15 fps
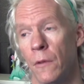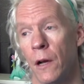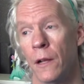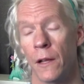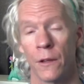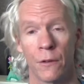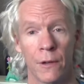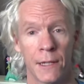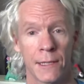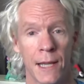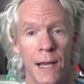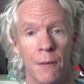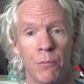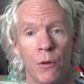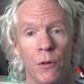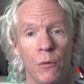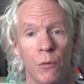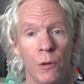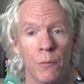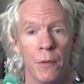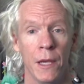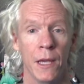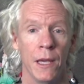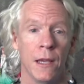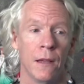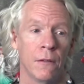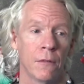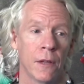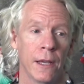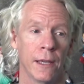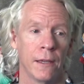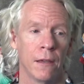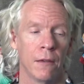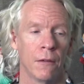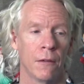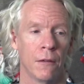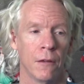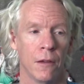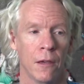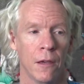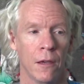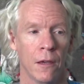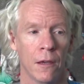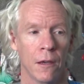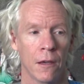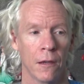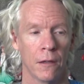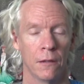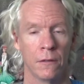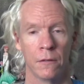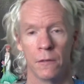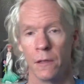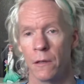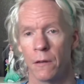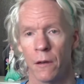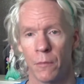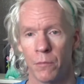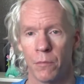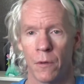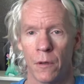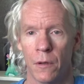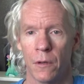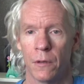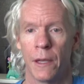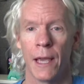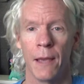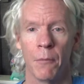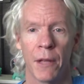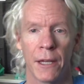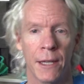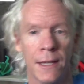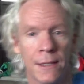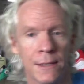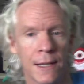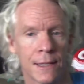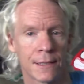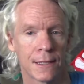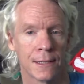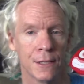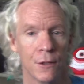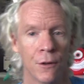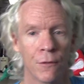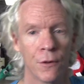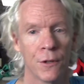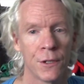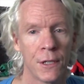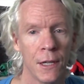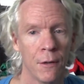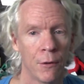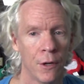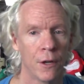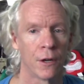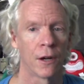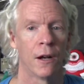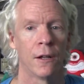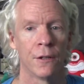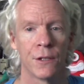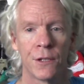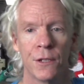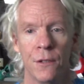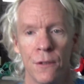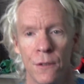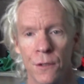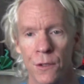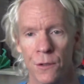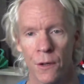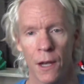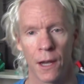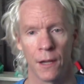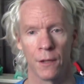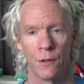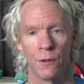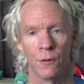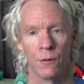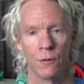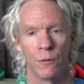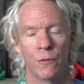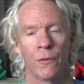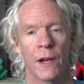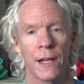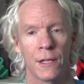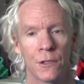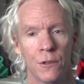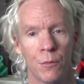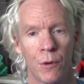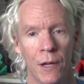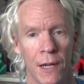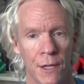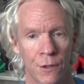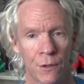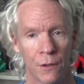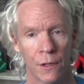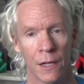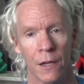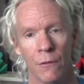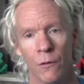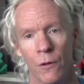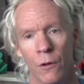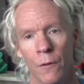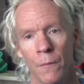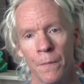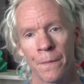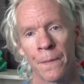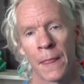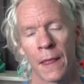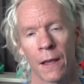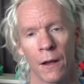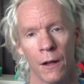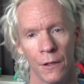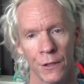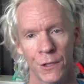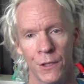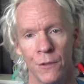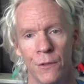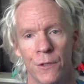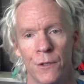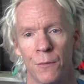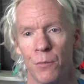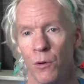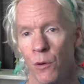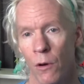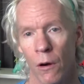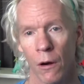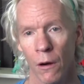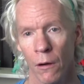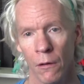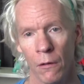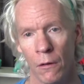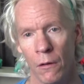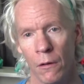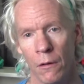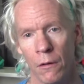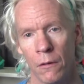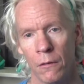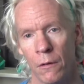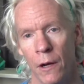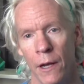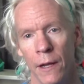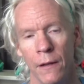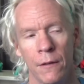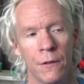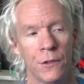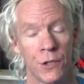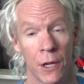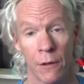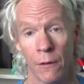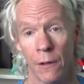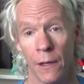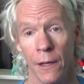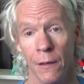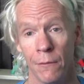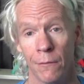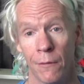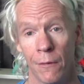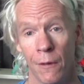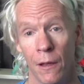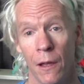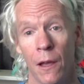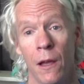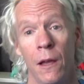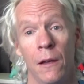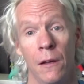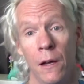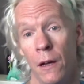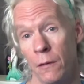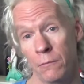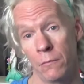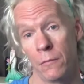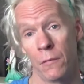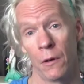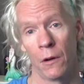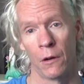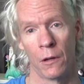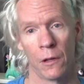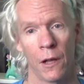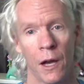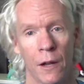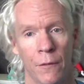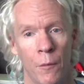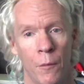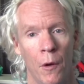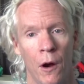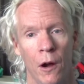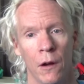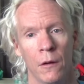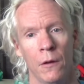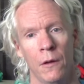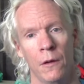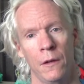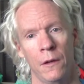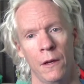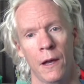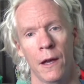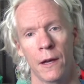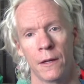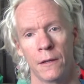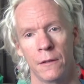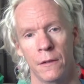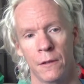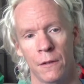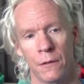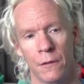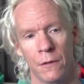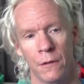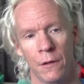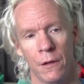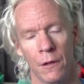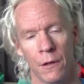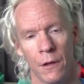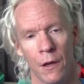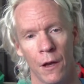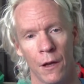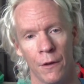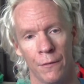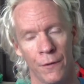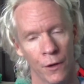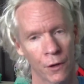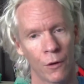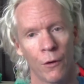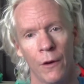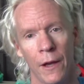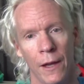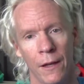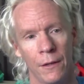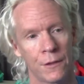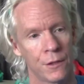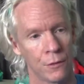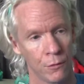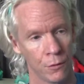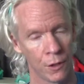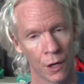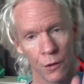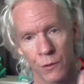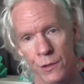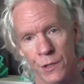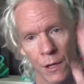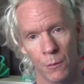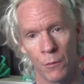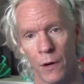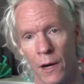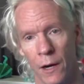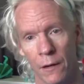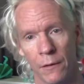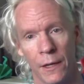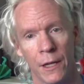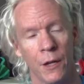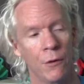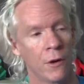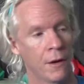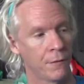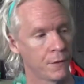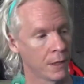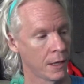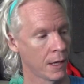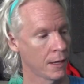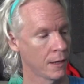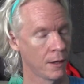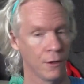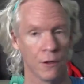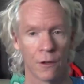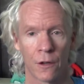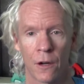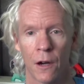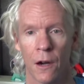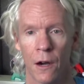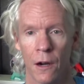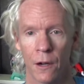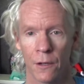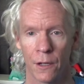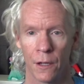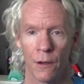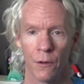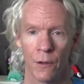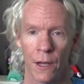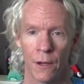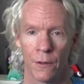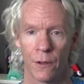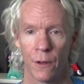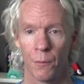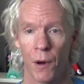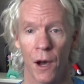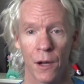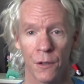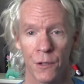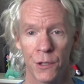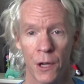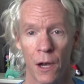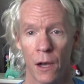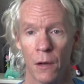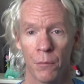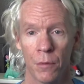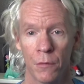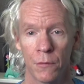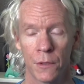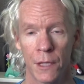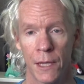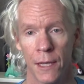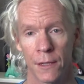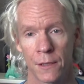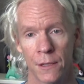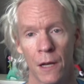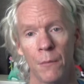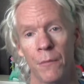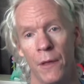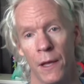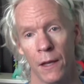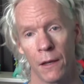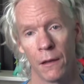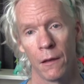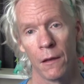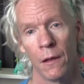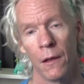Another example would be like in a game like East Texas University, where you're college students trying to fight supernatural evil. College students are poor, right, generally, or a lot are, and if you're going to go somewhere, like you have to get in your car to go down to the pawn shop to get something,